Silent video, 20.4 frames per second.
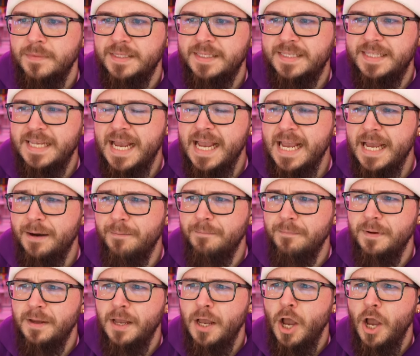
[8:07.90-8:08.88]
Damn.
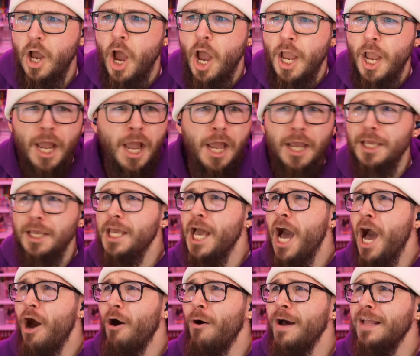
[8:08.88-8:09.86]

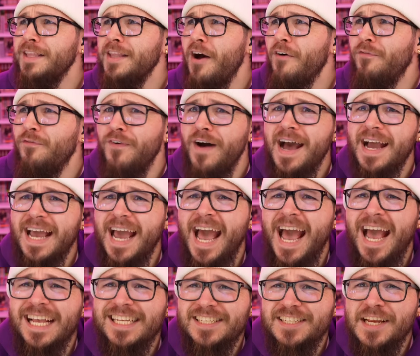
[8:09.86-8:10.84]
Yo, what the fuck?
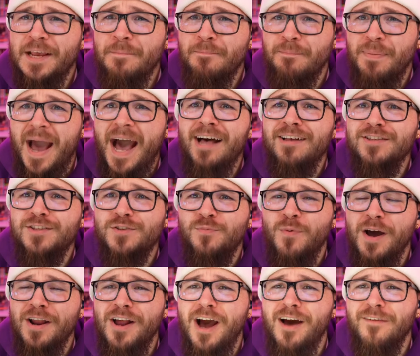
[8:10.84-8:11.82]
She bounced
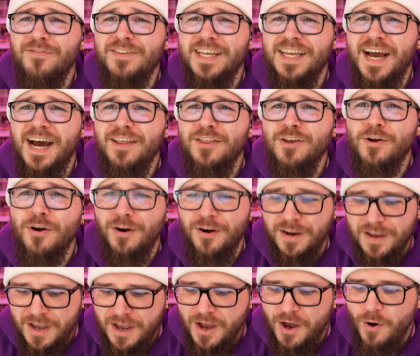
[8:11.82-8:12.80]
one off the other.
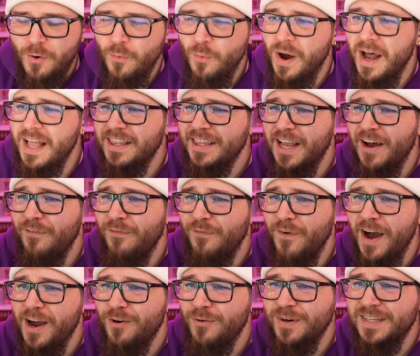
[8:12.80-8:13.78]
What the
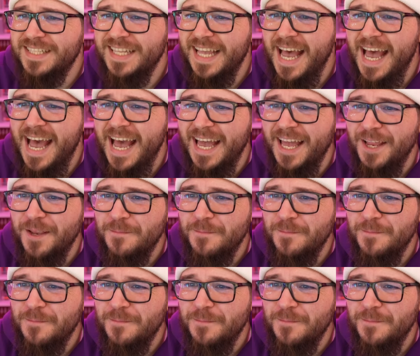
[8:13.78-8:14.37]
fuck was that?